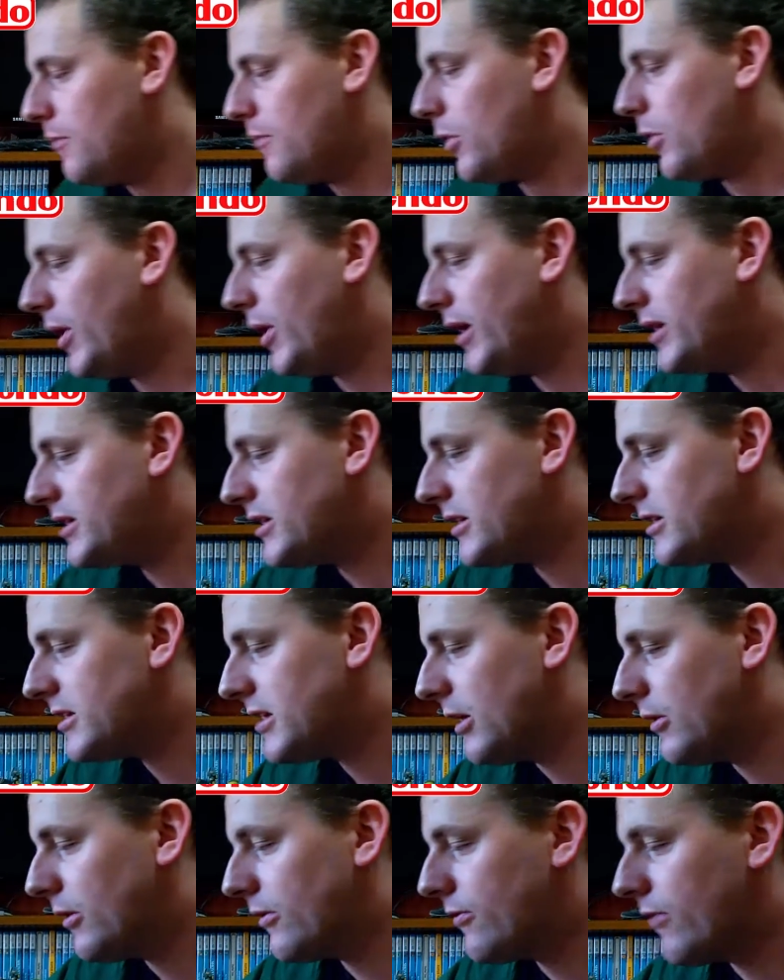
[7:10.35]
brought into the
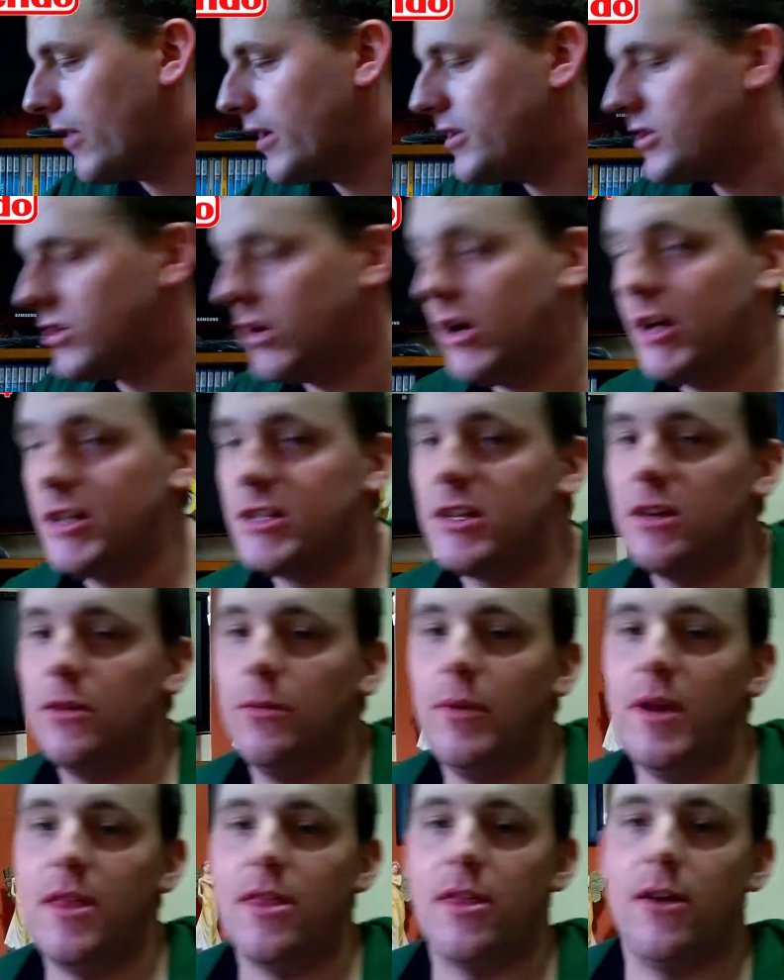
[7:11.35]
Zelda franchise
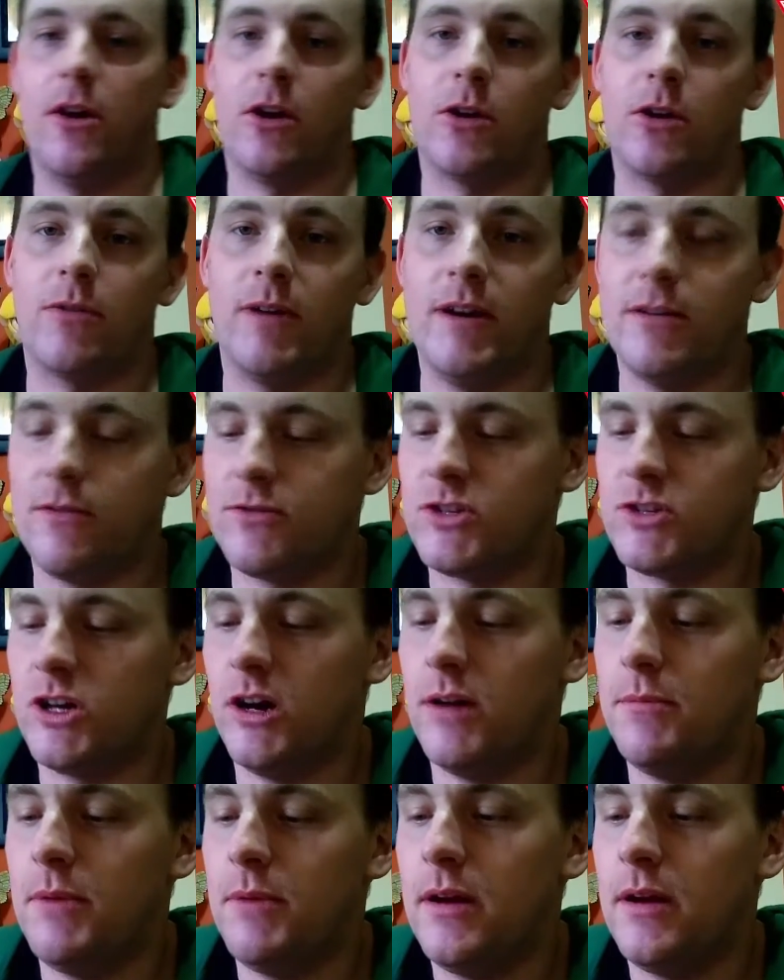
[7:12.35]
with Ocarina of
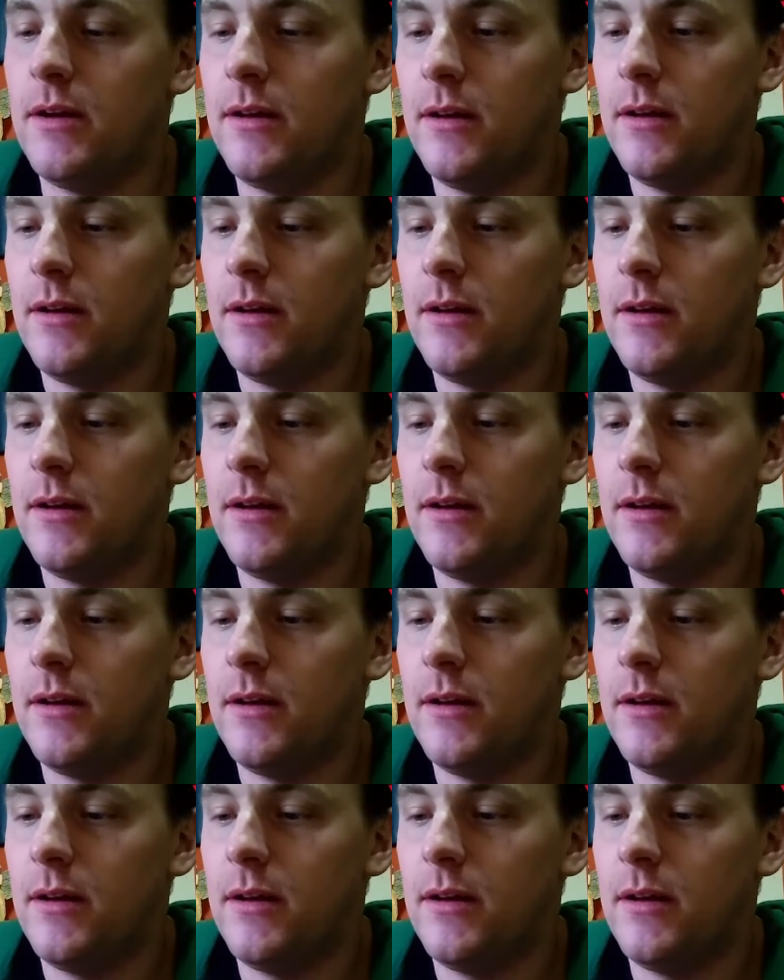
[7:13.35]
Time.